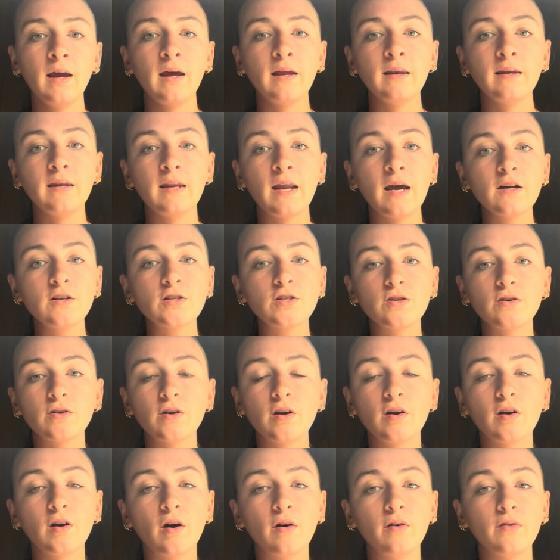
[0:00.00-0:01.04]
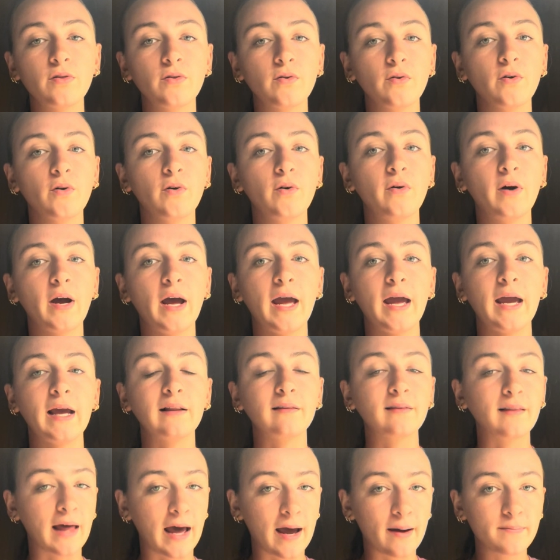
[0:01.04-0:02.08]
Next, you could go through a
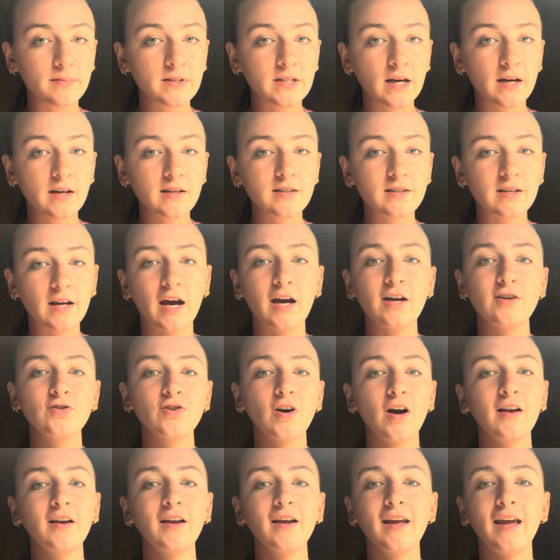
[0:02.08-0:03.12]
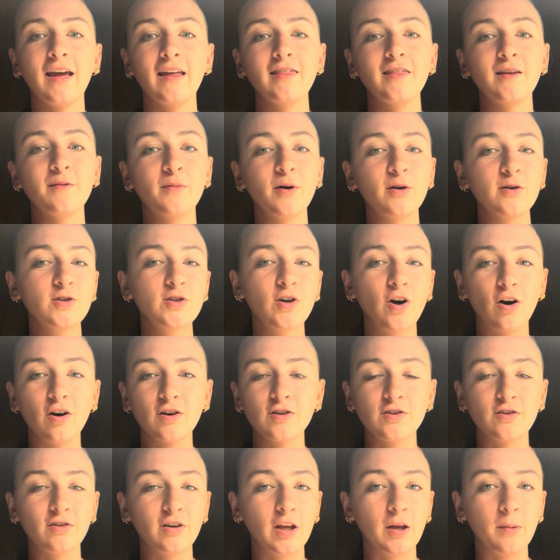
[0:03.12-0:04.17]
lab test. I tried to get the most
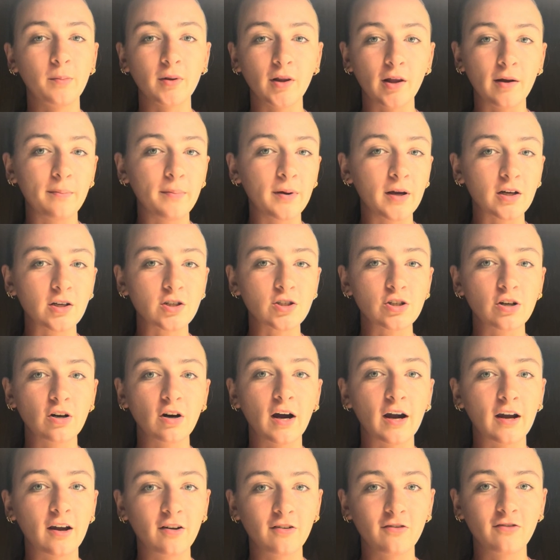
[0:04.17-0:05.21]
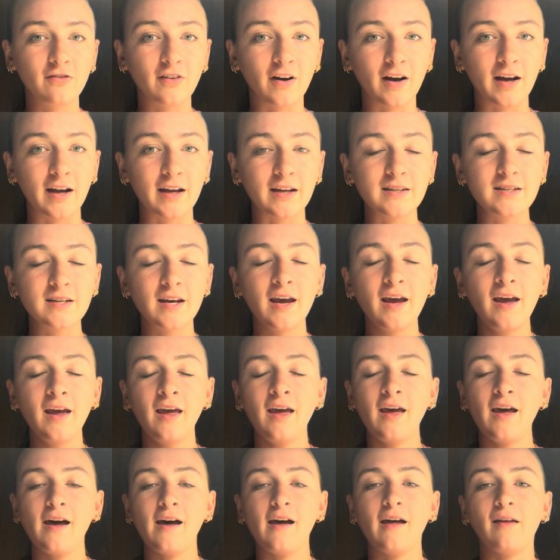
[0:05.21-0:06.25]
cartoony blood picture I could find.
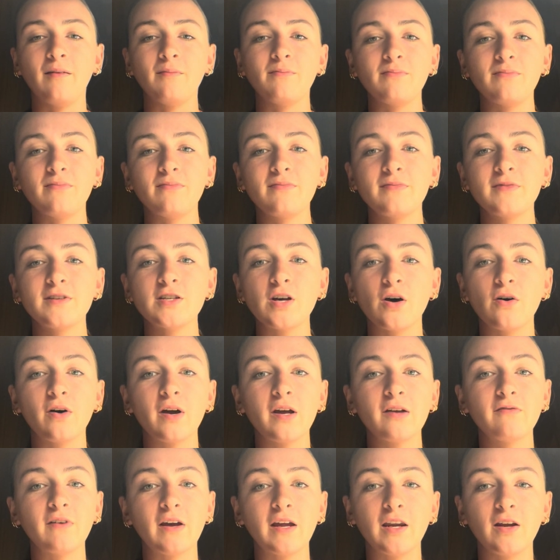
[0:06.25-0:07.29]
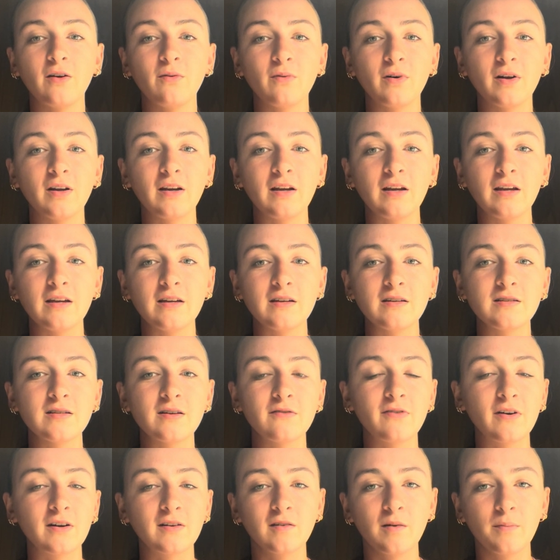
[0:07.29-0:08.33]
So if anyone is
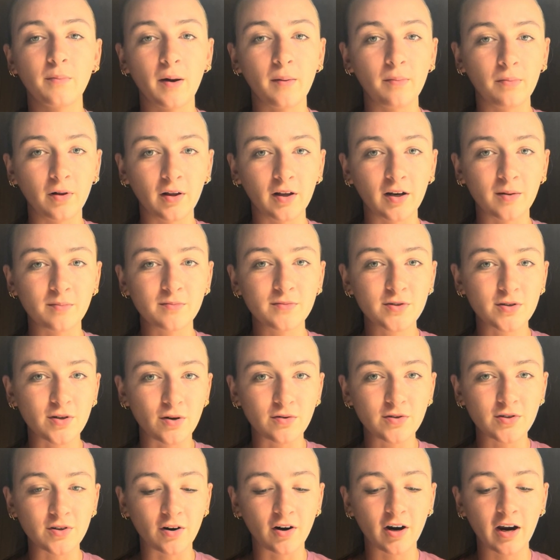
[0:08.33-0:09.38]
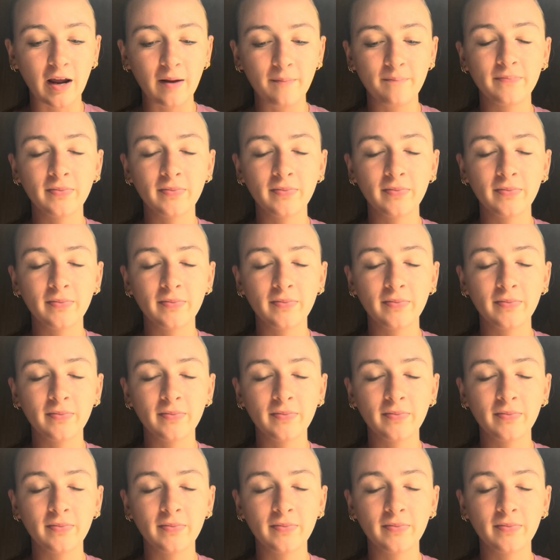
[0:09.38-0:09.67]
affected by blood, I'm so sorry.